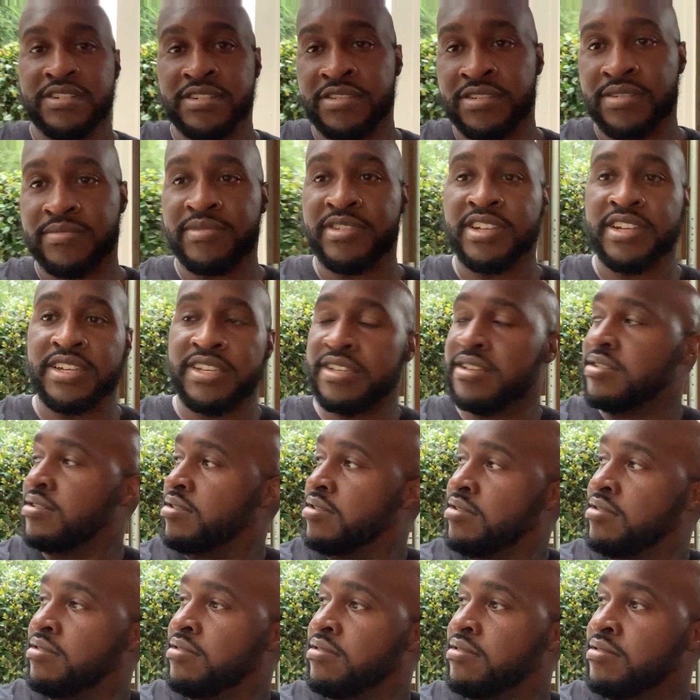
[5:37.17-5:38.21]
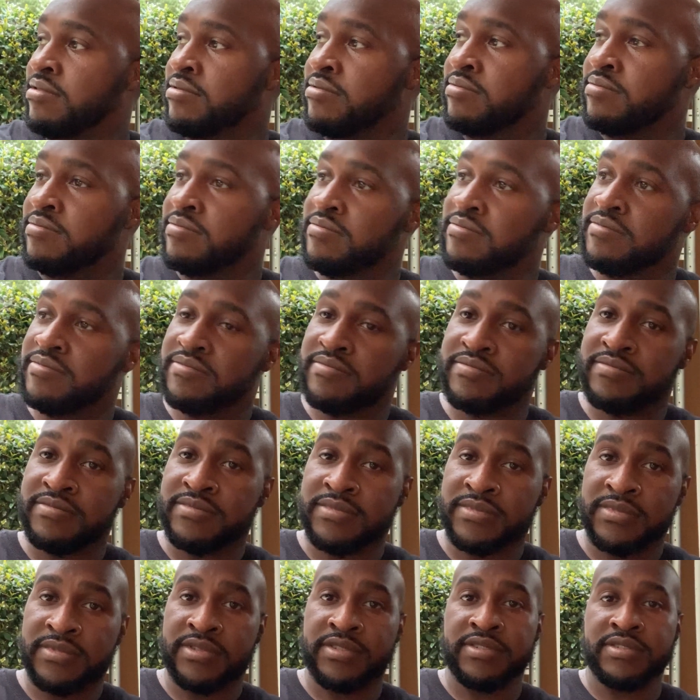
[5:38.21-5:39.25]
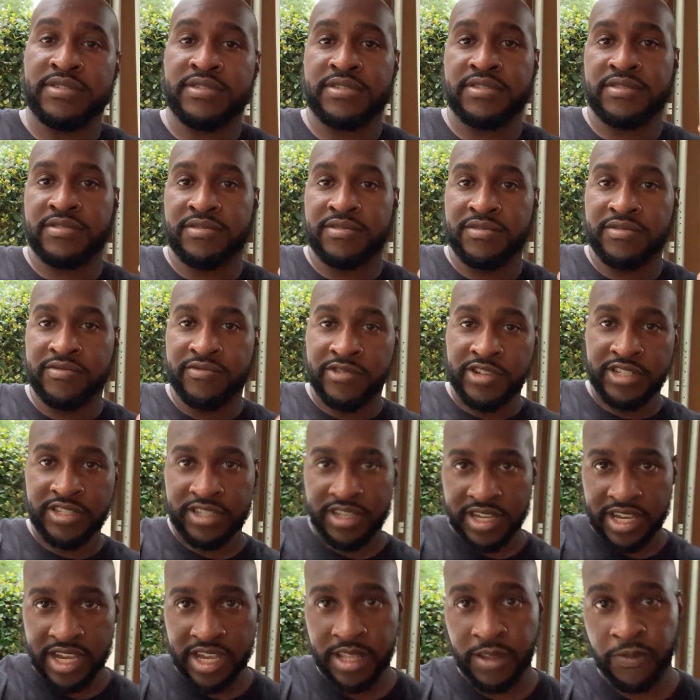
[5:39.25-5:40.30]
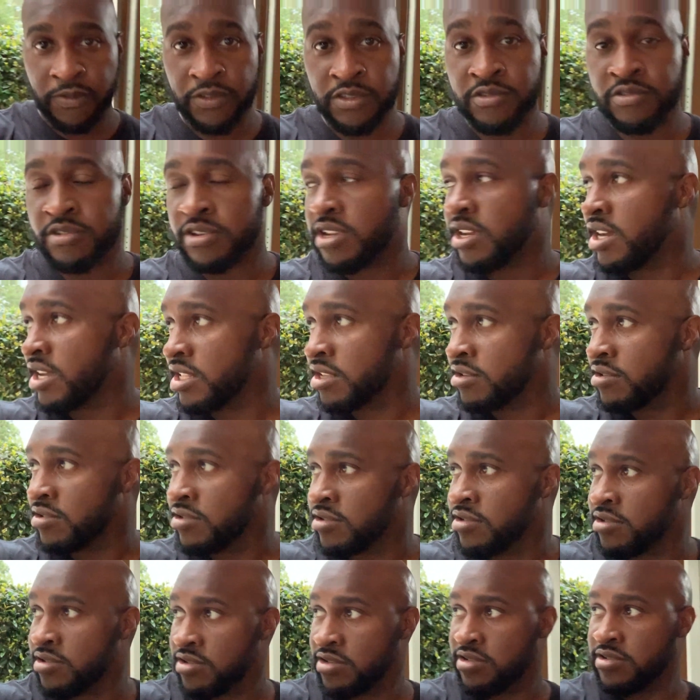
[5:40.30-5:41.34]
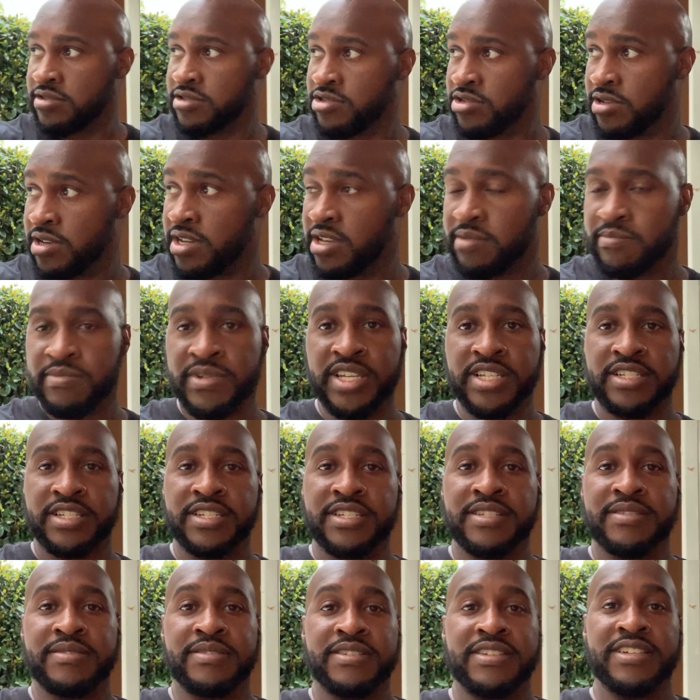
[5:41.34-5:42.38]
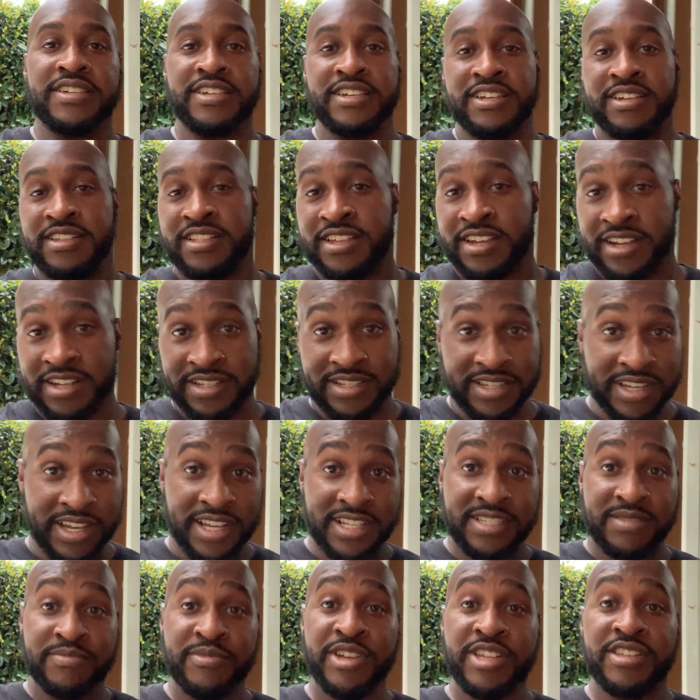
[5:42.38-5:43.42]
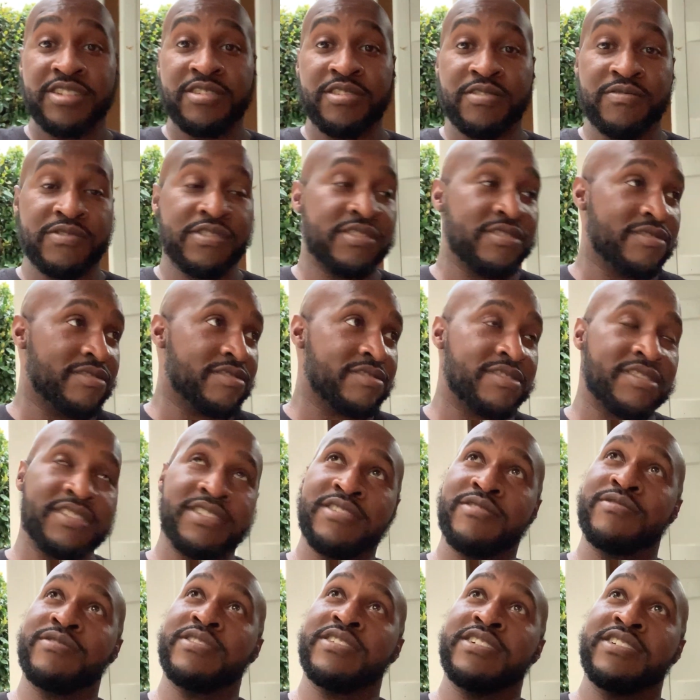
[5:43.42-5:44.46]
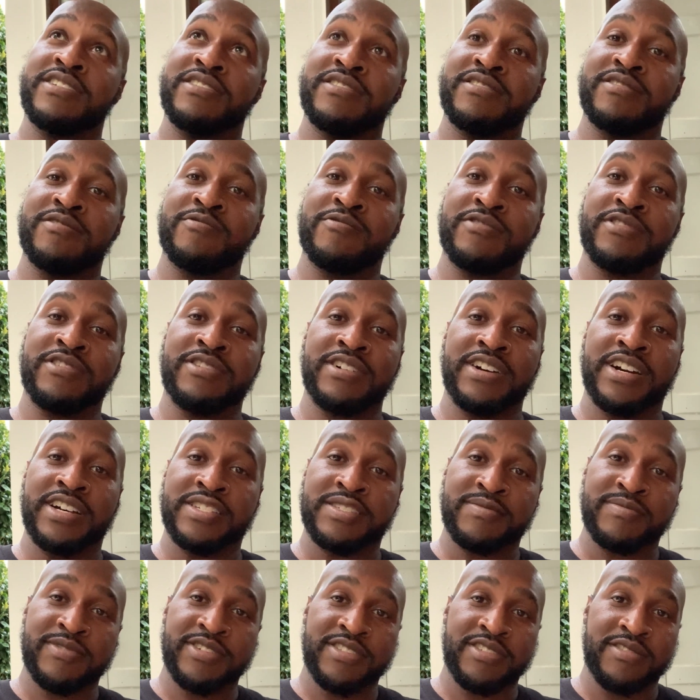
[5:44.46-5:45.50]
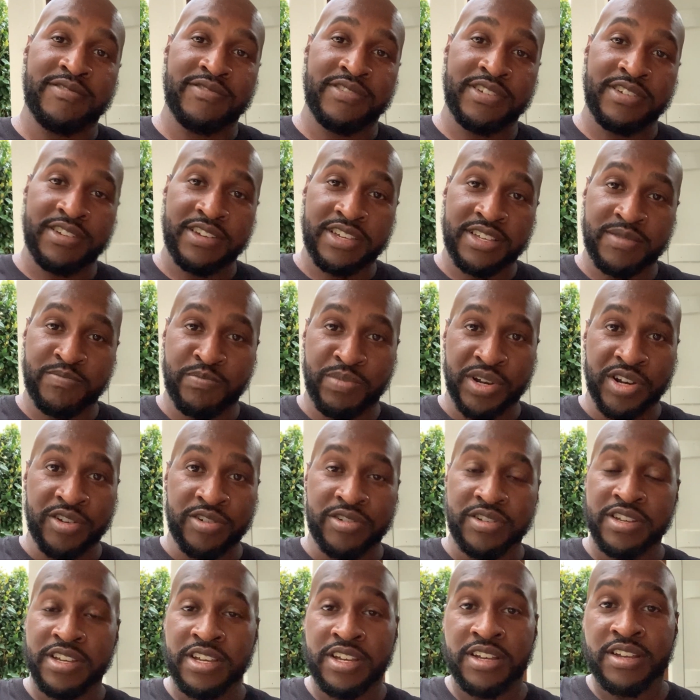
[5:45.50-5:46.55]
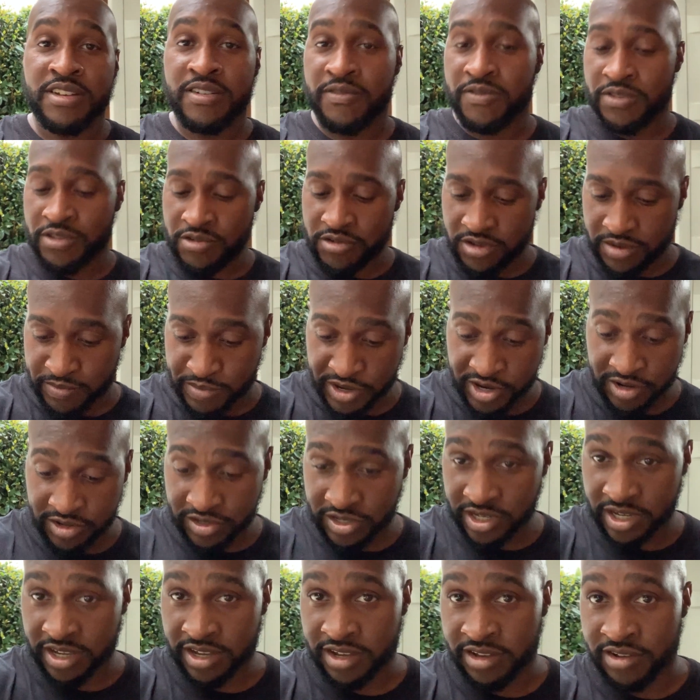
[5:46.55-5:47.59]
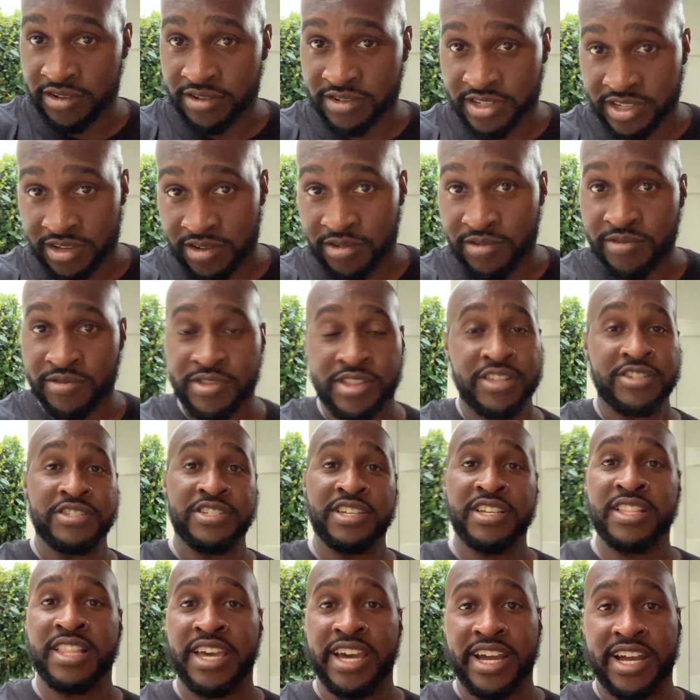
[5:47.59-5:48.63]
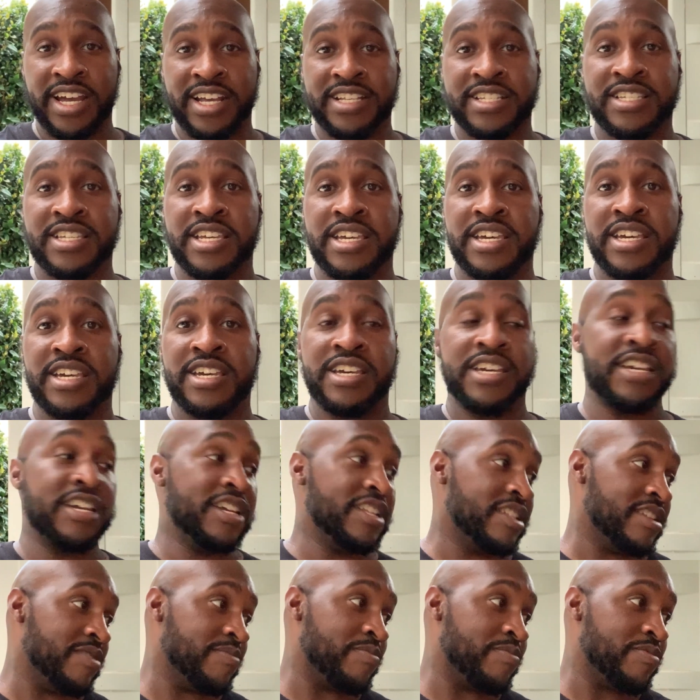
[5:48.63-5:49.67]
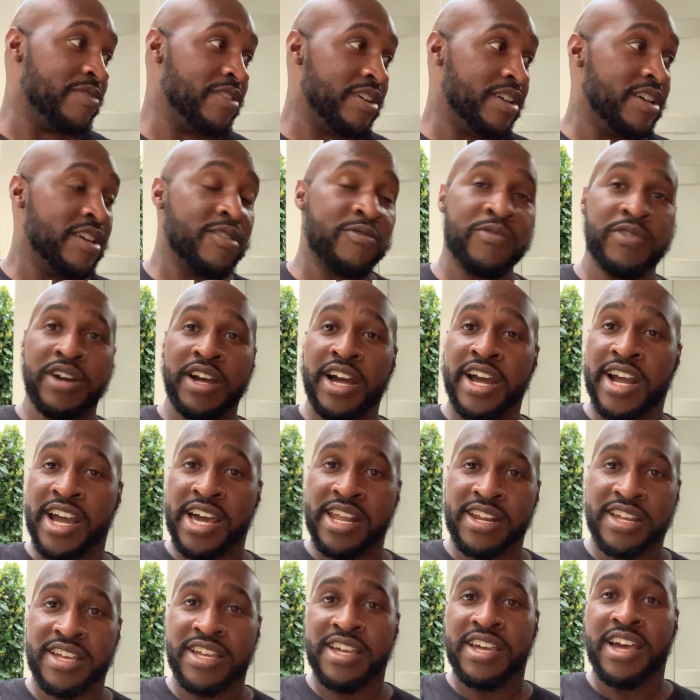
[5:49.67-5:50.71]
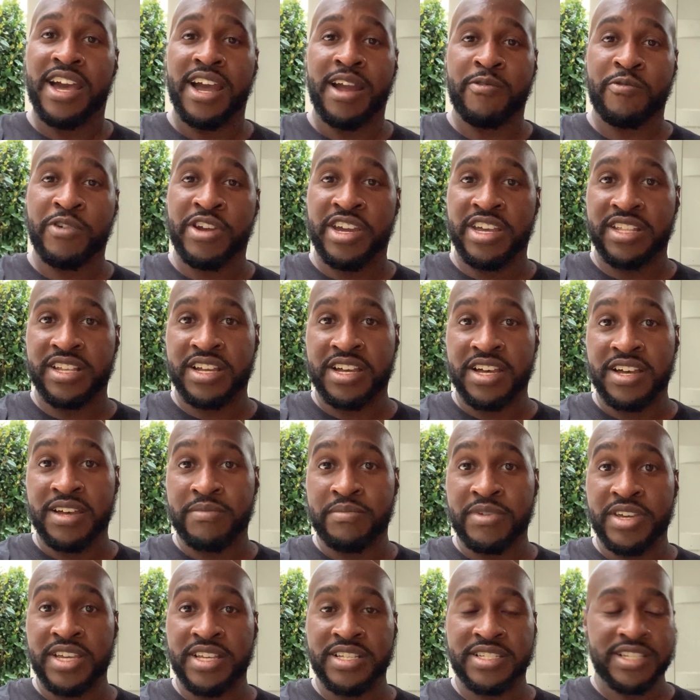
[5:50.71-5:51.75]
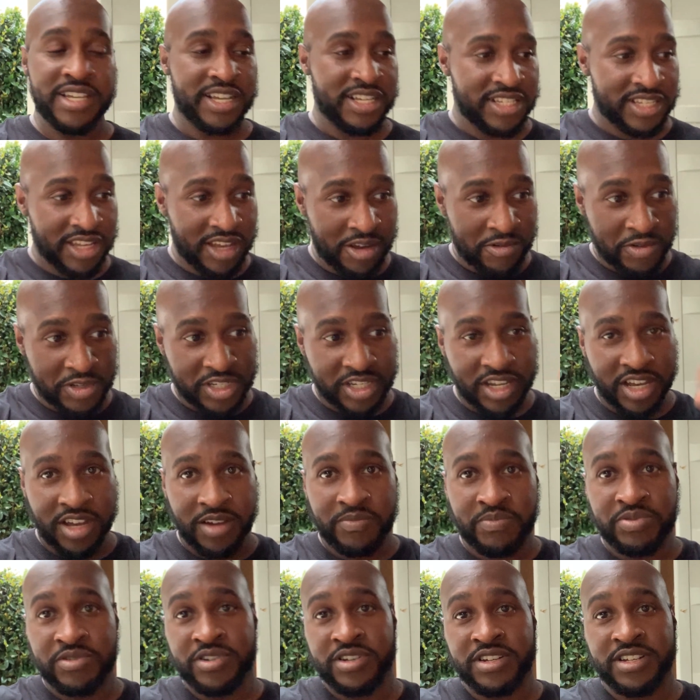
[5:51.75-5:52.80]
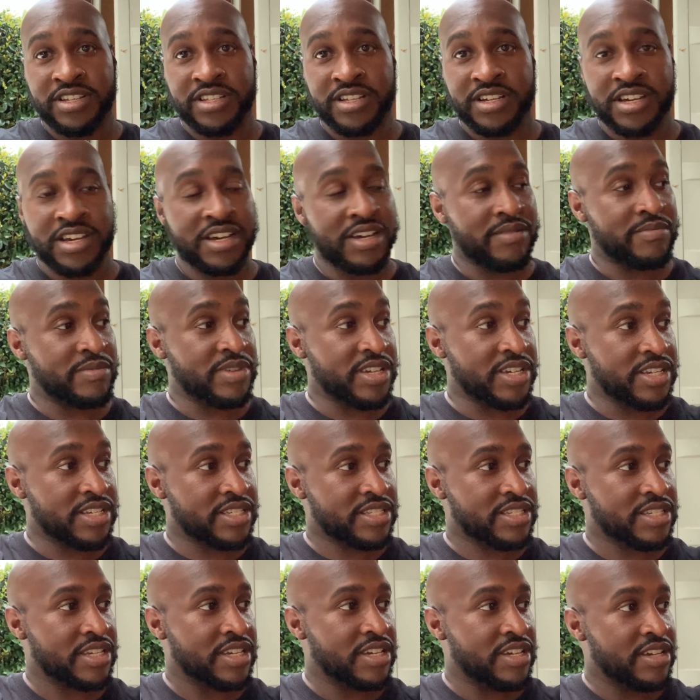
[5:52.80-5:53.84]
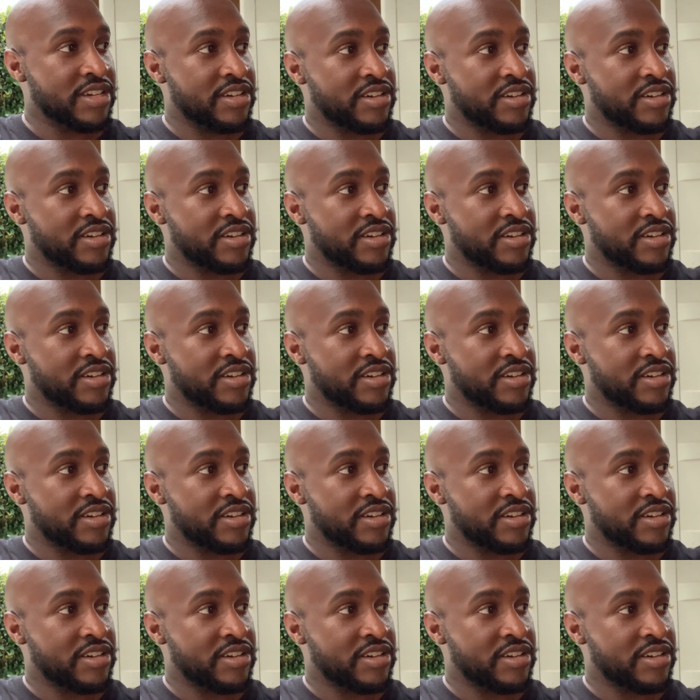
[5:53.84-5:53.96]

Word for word: update on. Um, Rick just got the fluid out the uh, transmission, and like I said, I smell it over here. I'm sitting on the end of the garage. I smell it over here. It's burnt. Fluid burnt, y'all. So just like I said in the, well, I got I read the comments. I saw what y'all put in the comments.